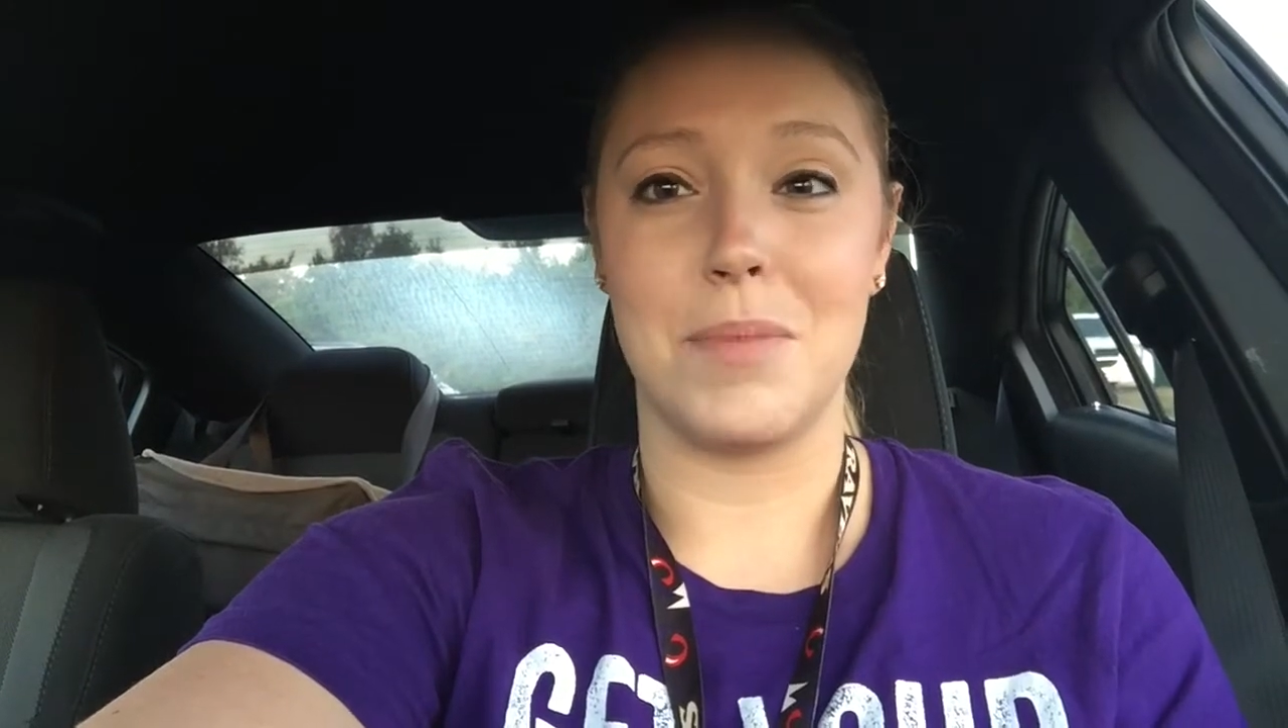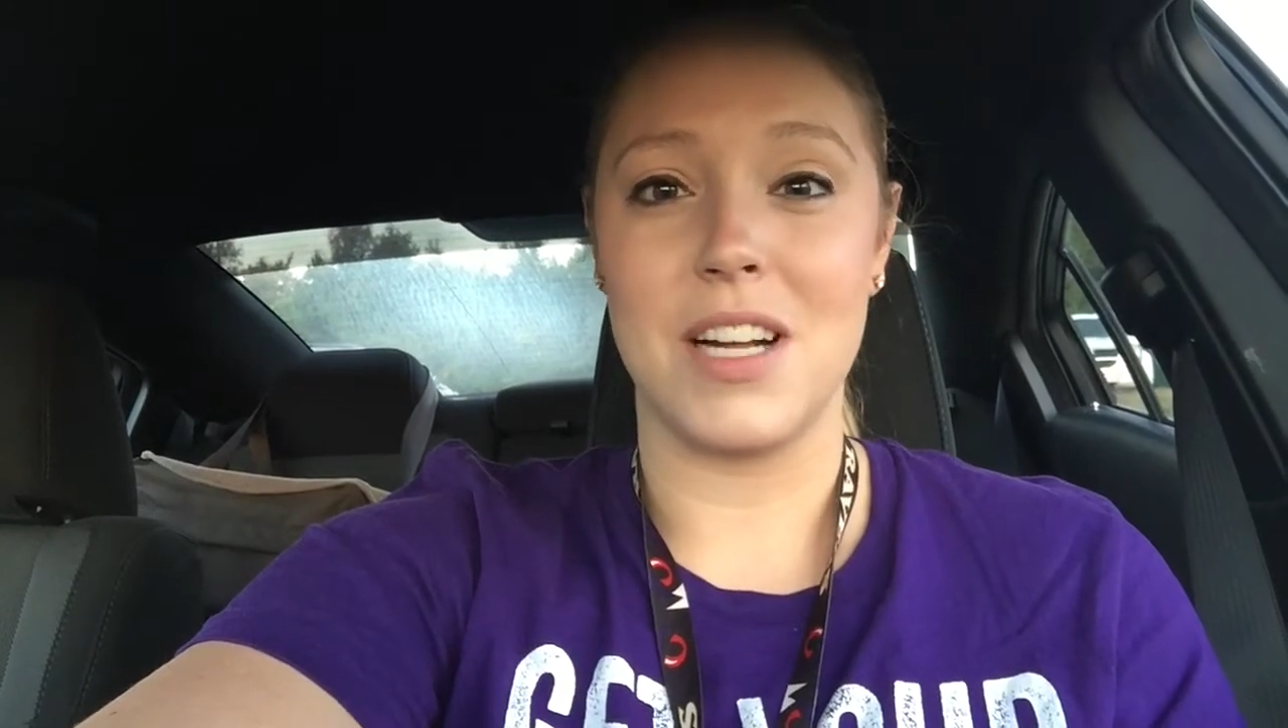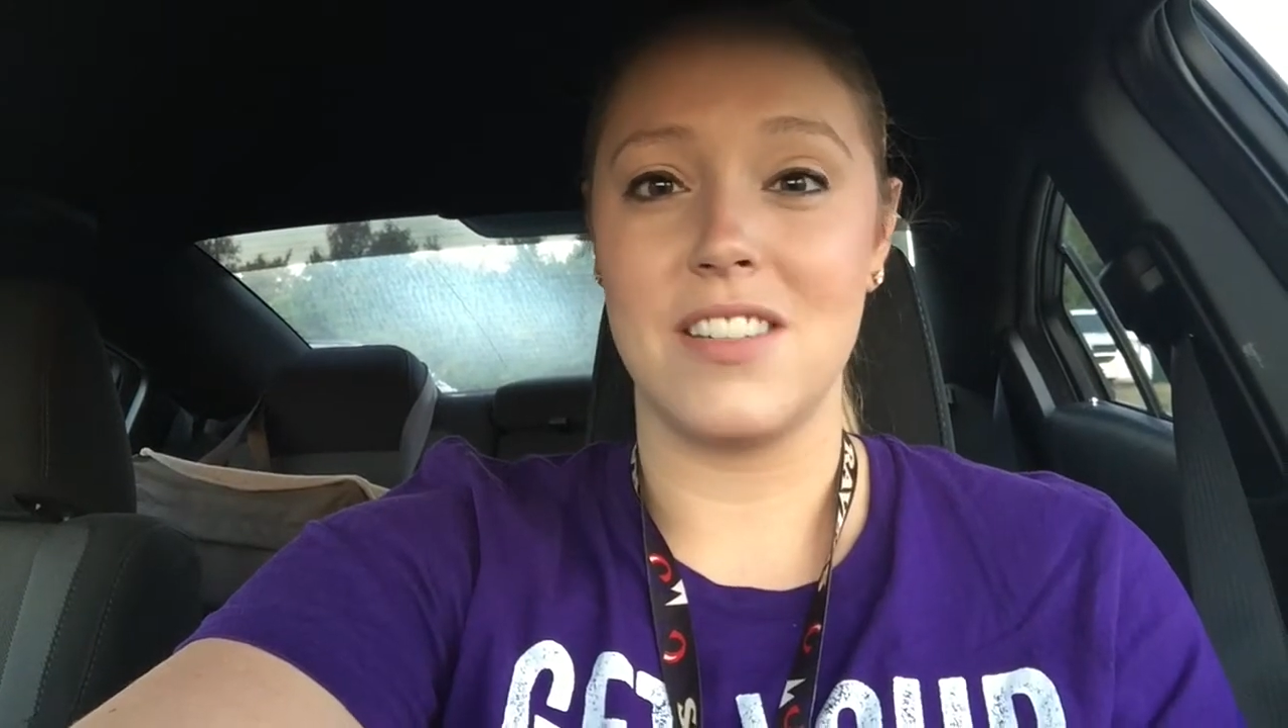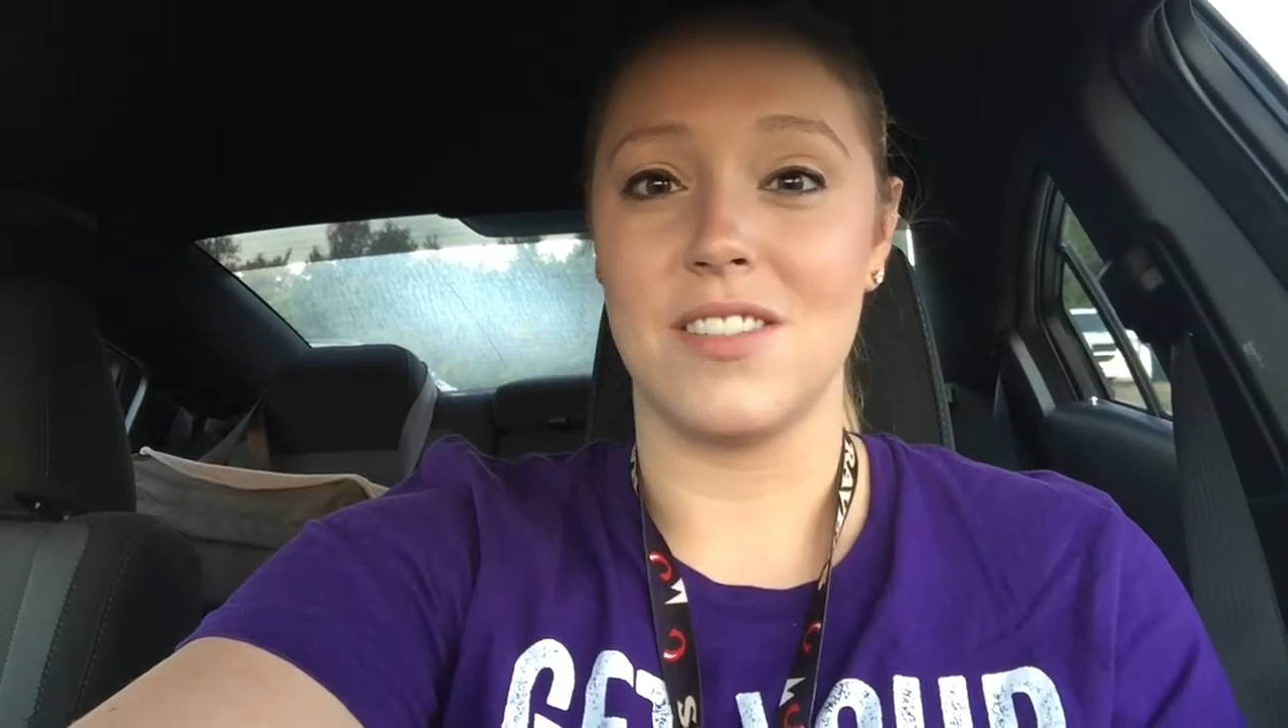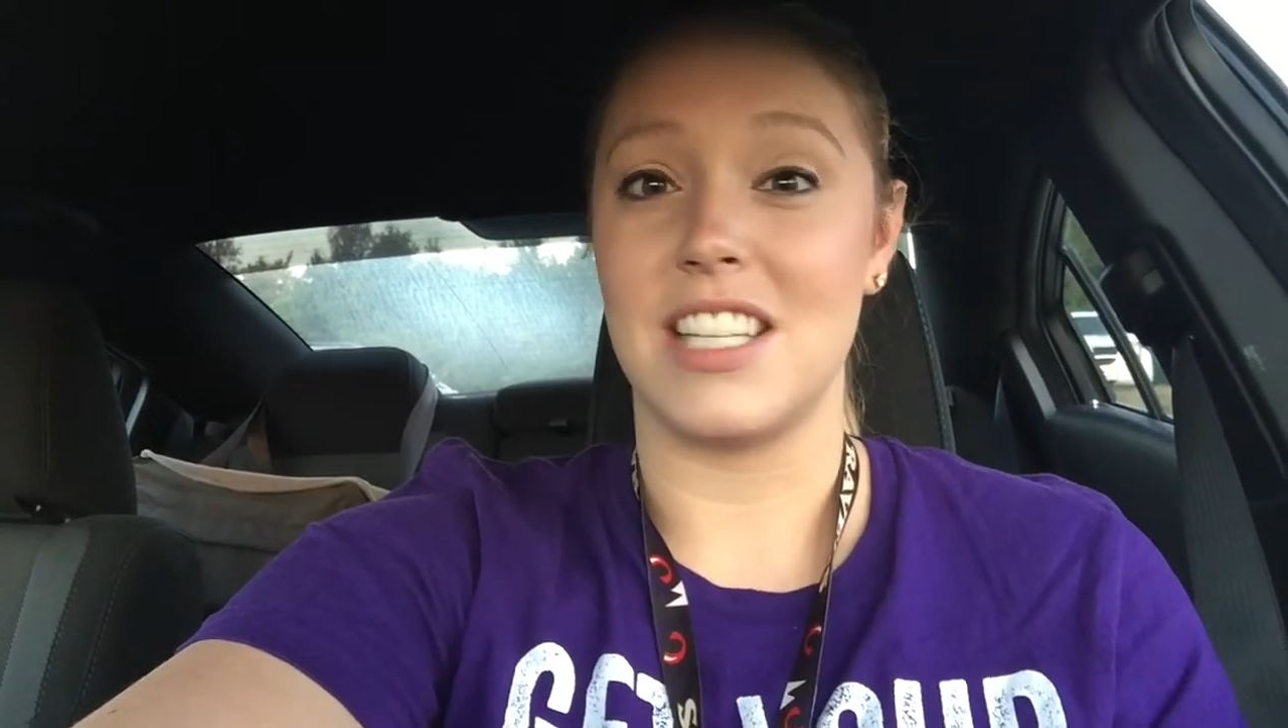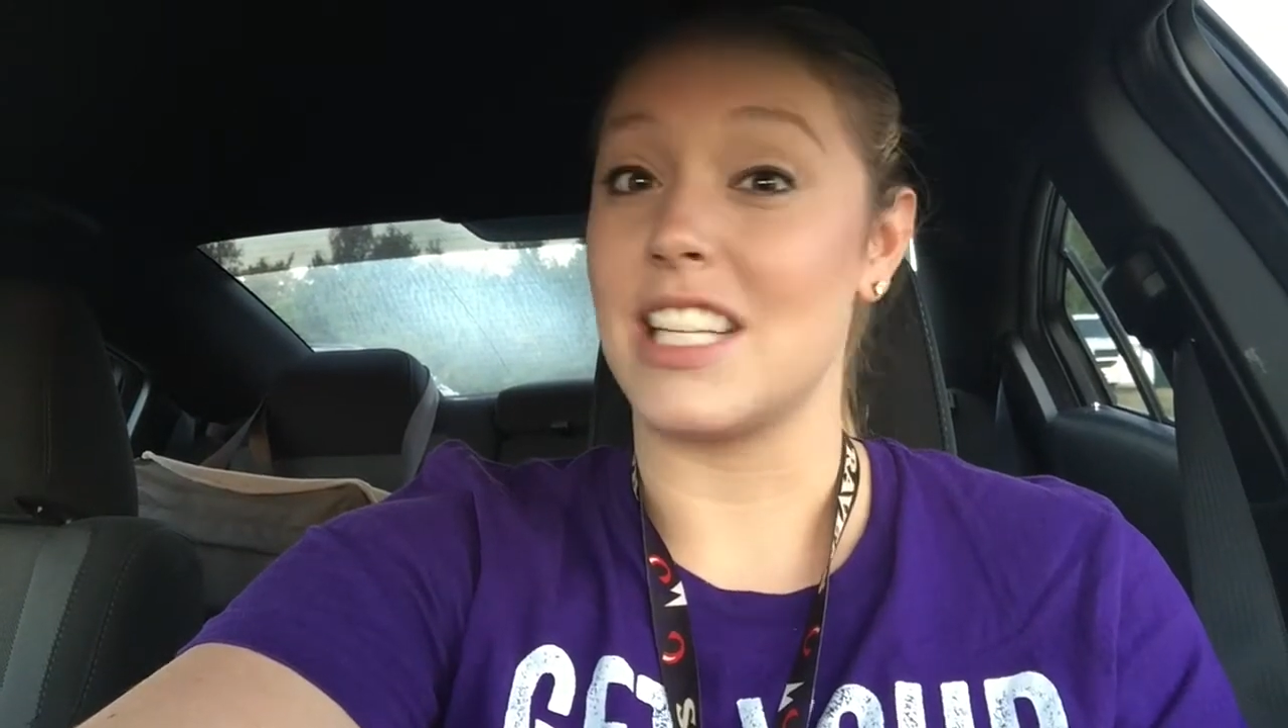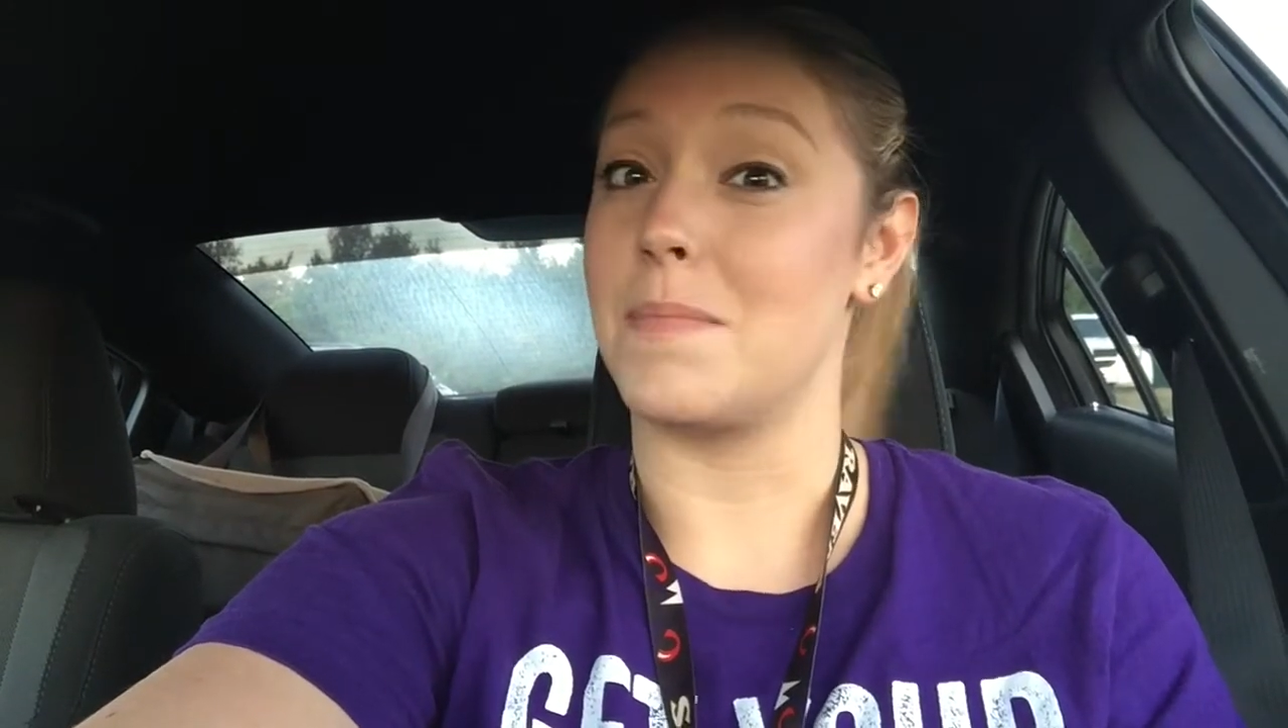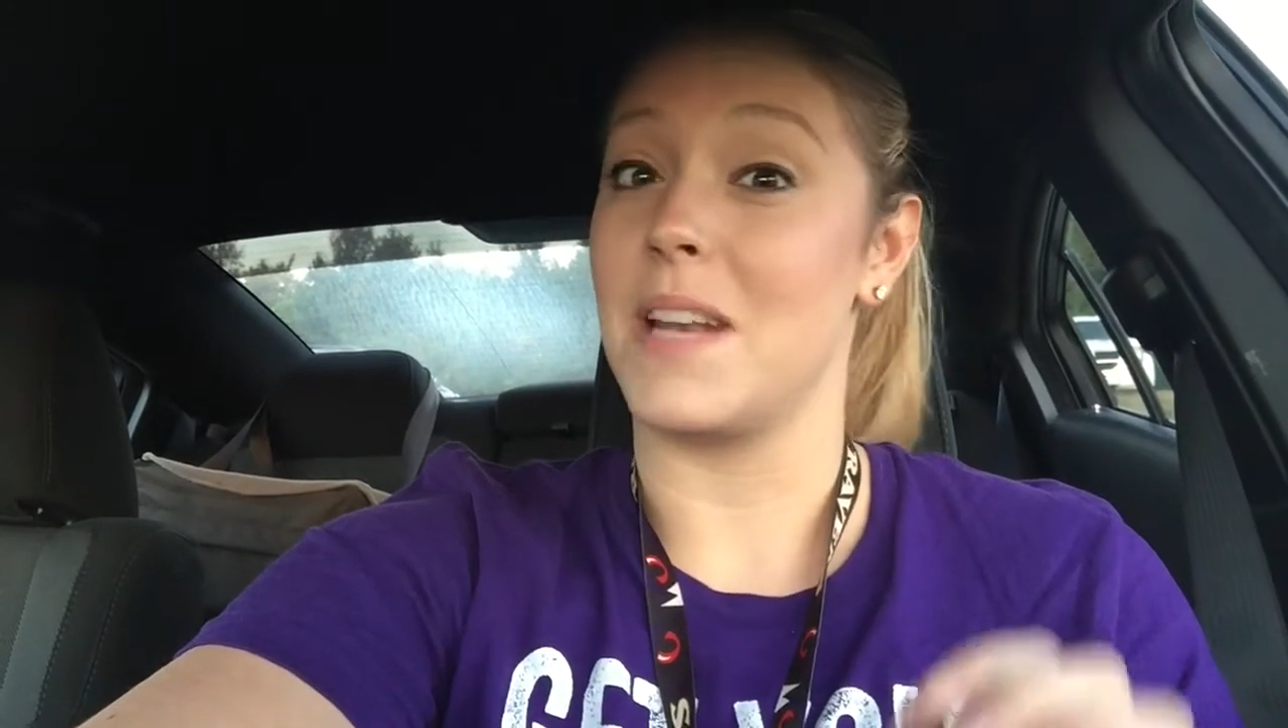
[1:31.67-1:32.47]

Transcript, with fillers: pretzel sticks,